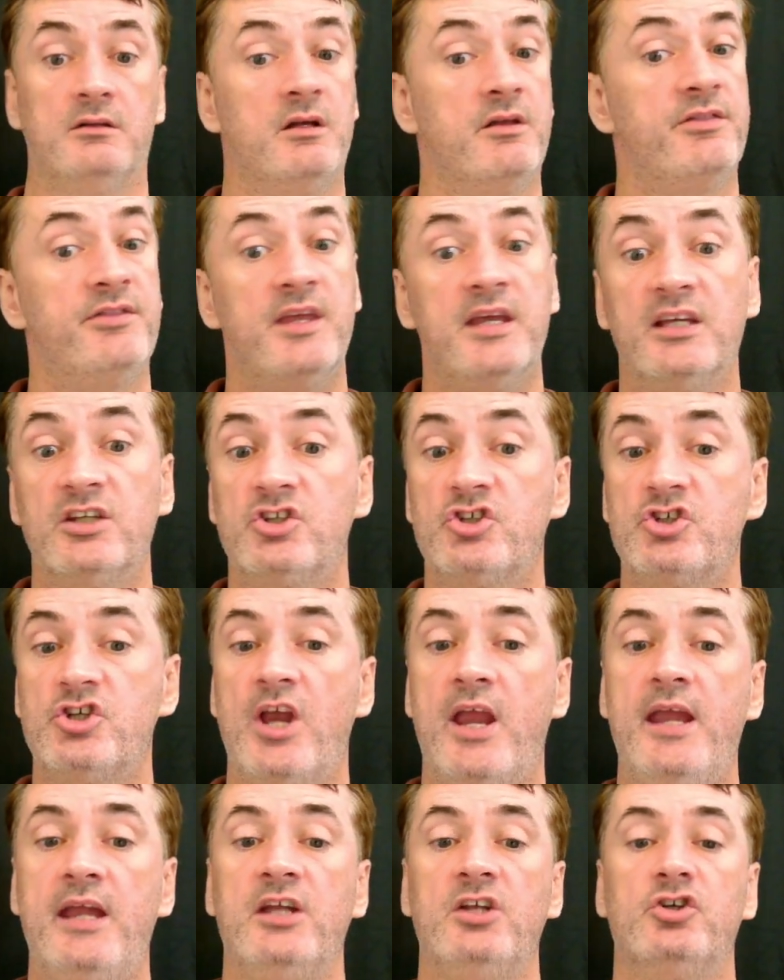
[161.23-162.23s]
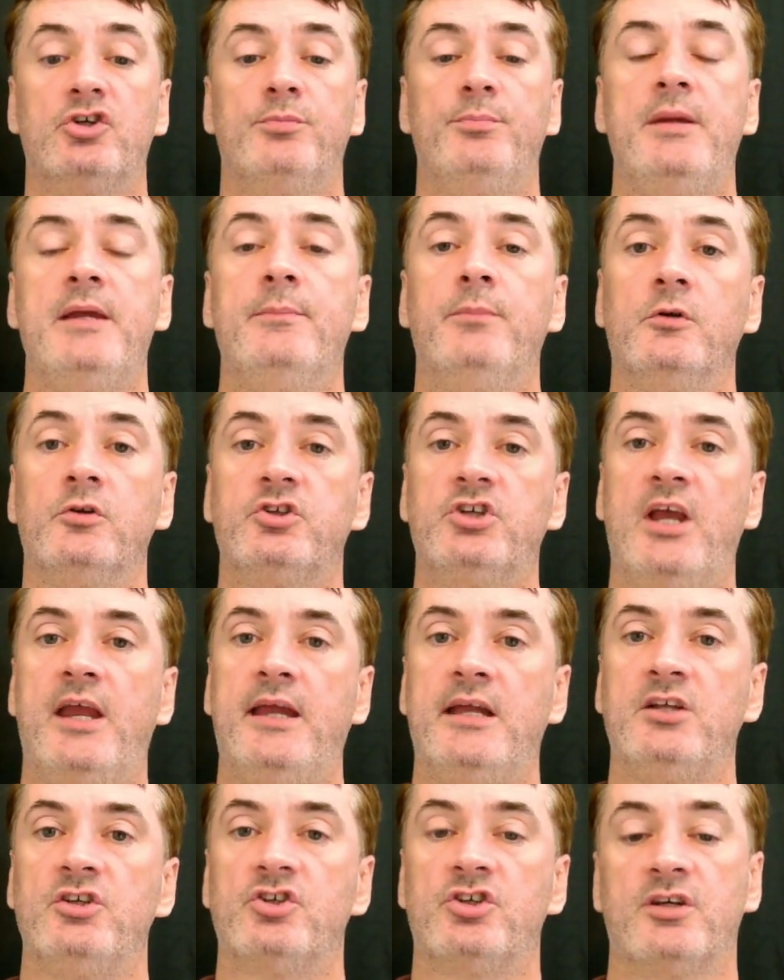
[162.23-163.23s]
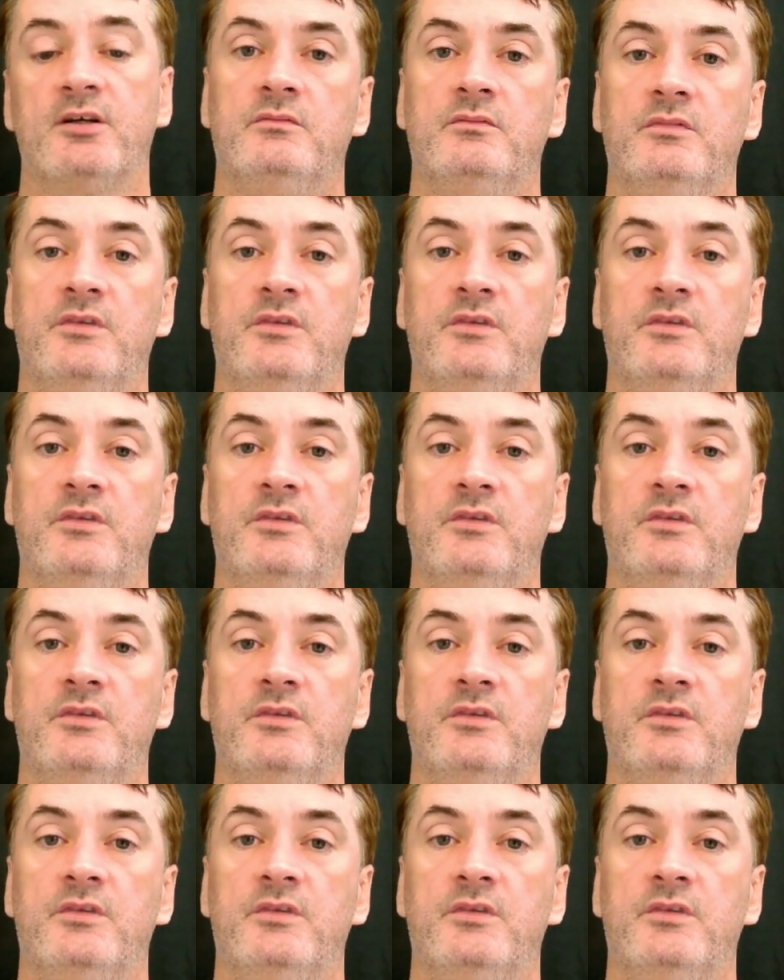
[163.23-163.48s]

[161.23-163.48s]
Things change. People change.